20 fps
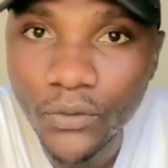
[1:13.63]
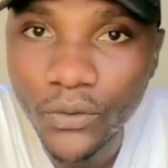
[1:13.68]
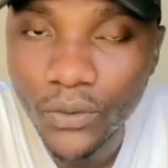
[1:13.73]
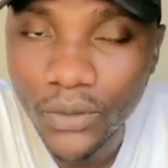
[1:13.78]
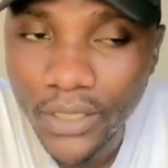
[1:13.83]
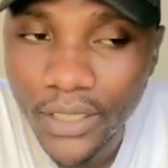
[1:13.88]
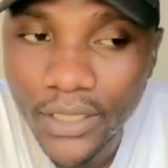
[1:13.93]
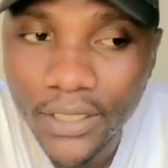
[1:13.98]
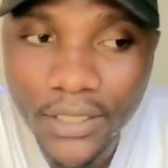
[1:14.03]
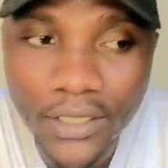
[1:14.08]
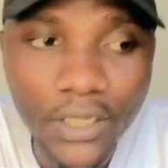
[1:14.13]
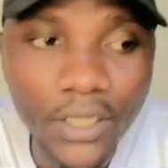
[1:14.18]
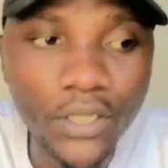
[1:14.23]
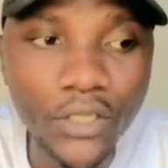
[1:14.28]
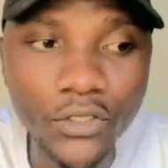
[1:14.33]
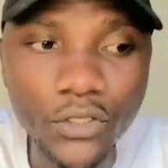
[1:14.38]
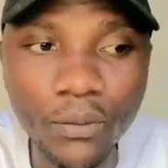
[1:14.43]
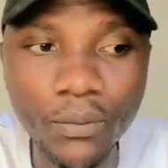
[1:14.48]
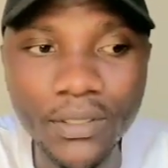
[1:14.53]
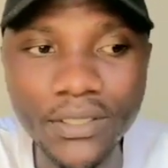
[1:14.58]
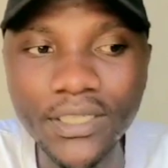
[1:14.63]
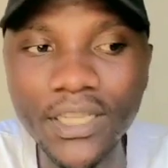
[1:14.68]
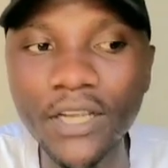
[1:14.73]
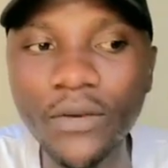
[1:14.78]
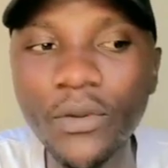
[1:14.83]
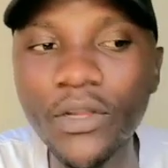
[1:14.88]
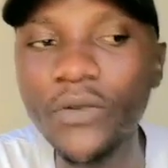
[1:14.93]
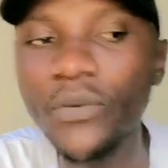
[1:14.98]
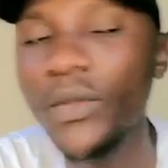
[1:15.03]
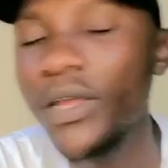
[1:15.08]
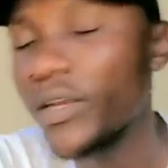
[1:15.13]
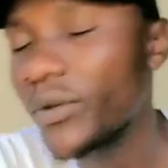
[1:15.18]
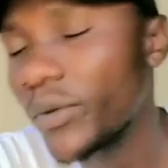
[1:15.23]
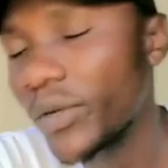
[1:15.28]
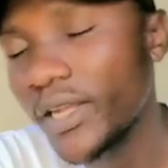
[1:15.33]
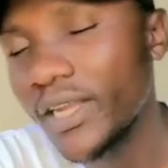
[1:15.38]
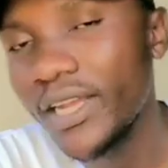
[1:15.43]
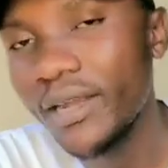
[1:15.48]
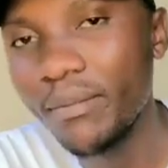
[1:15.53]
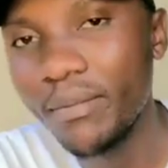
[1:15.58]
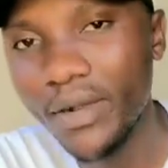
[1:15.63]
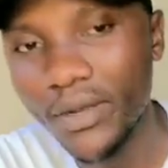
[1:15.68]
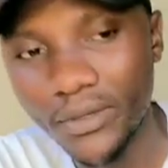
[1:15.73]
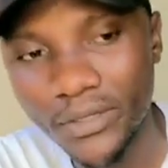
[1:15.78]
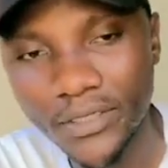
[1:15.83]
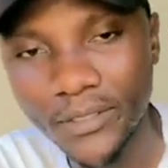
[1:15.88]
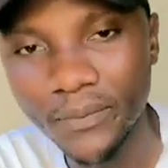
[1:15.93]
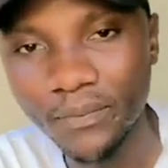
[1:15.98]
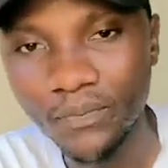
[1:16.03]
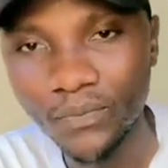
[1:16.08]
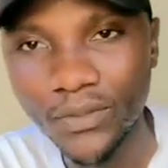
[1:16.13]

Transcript: okay so basically what we are talking about